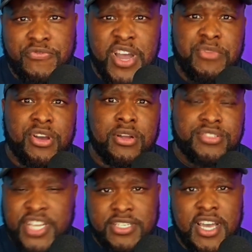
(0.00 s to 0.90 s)
find me
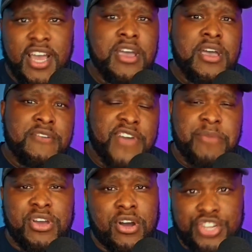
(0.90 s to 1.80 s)
on TikTok,
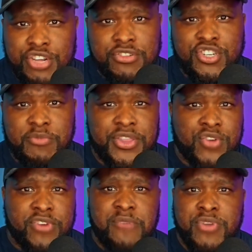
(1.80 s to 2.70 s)
find me on YouTube at
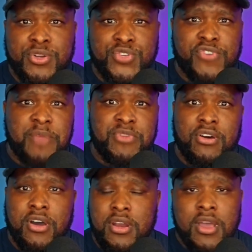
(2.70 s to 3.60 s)
the Wright Brothers, find me
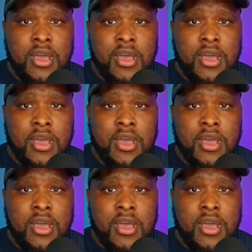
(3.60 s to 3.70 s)
on